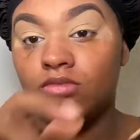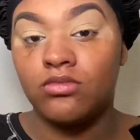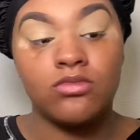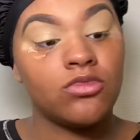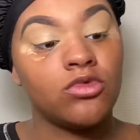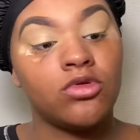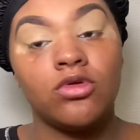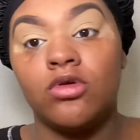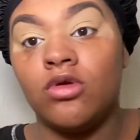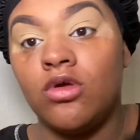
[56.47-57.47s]
when I go
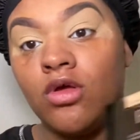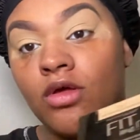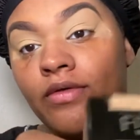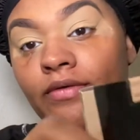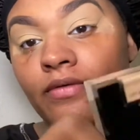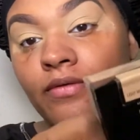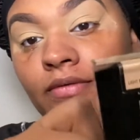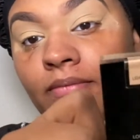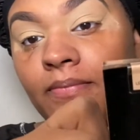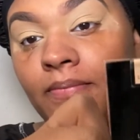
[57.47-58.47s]
in with my
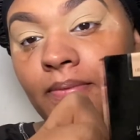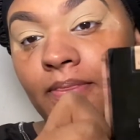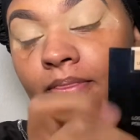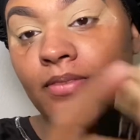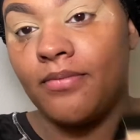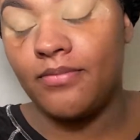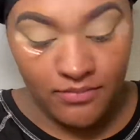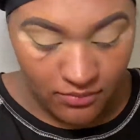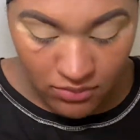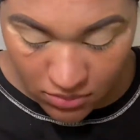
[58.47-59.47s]
eyeshadow
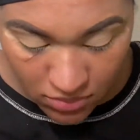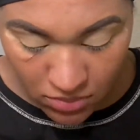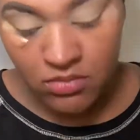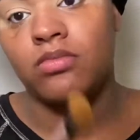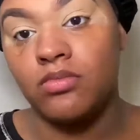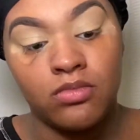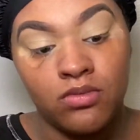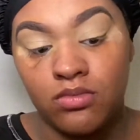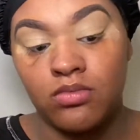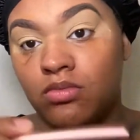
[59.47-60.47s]
palette.
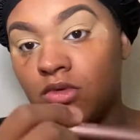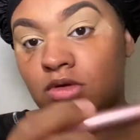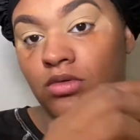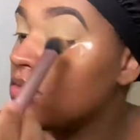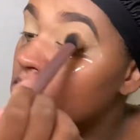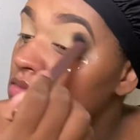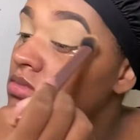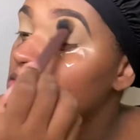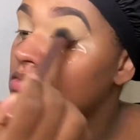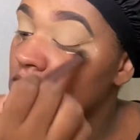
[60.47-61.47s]
And today I'm
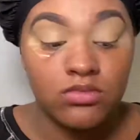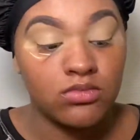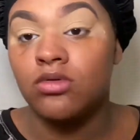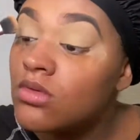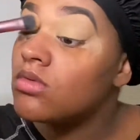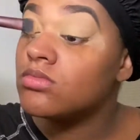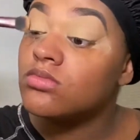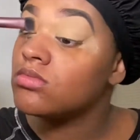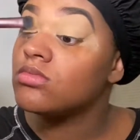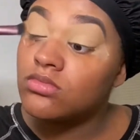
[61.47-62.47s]
actually going
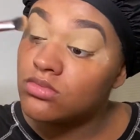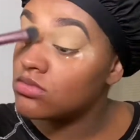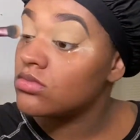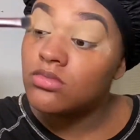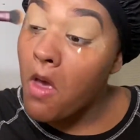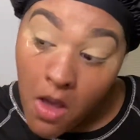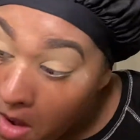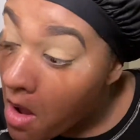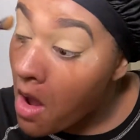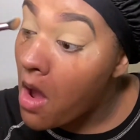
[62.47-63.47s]
to be
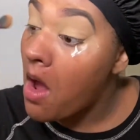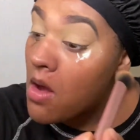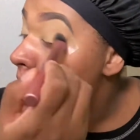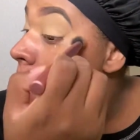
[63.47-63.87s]
using